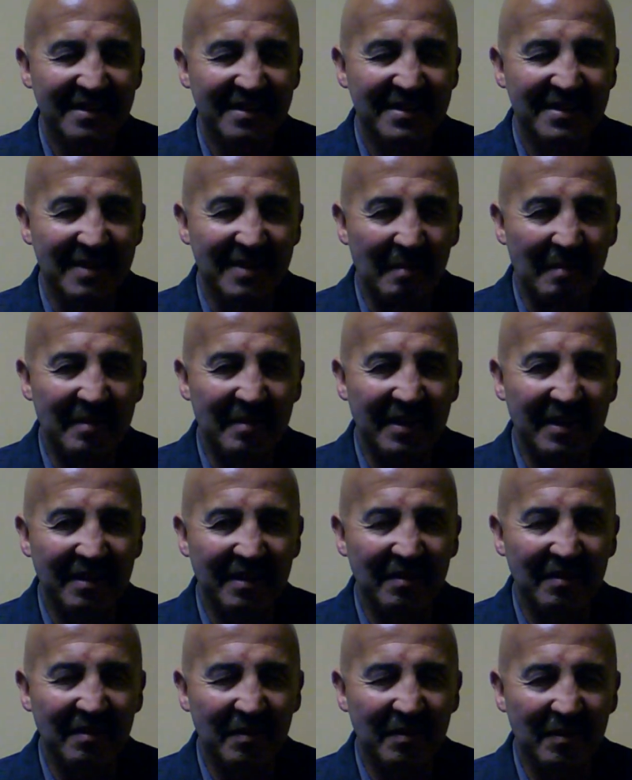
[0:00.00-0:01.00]
something
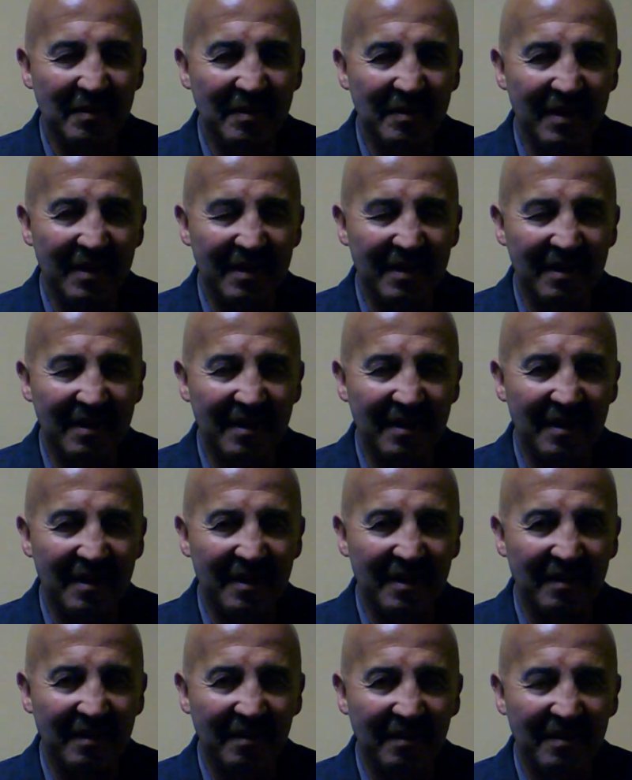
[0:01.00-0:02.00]
into
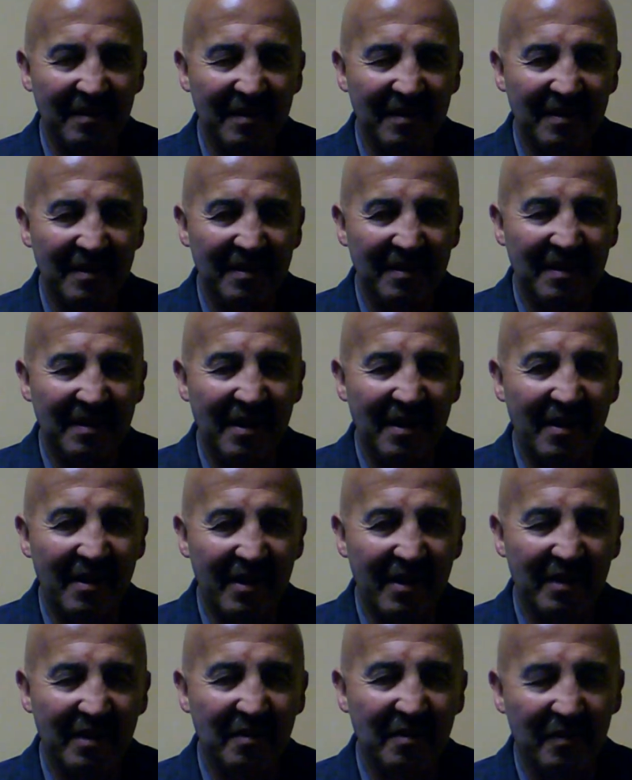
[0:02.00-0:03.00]

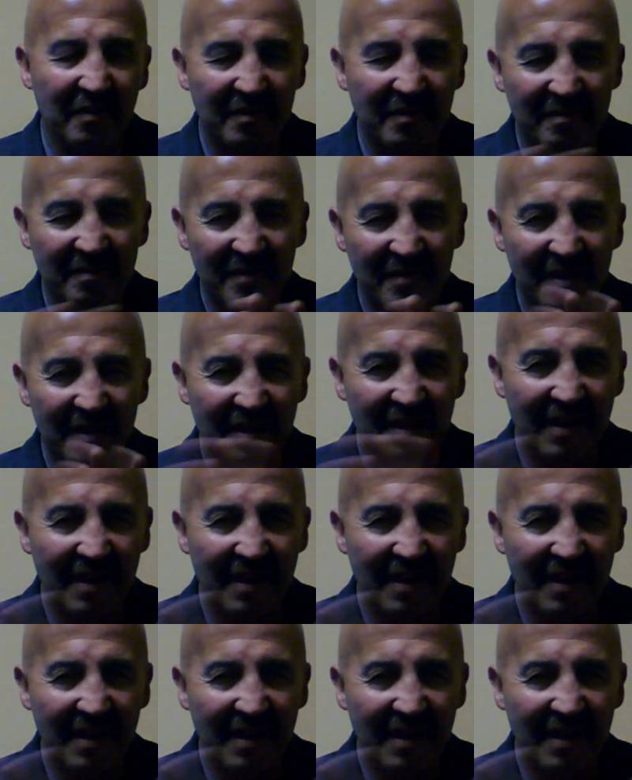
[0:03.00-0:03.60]
Earth or the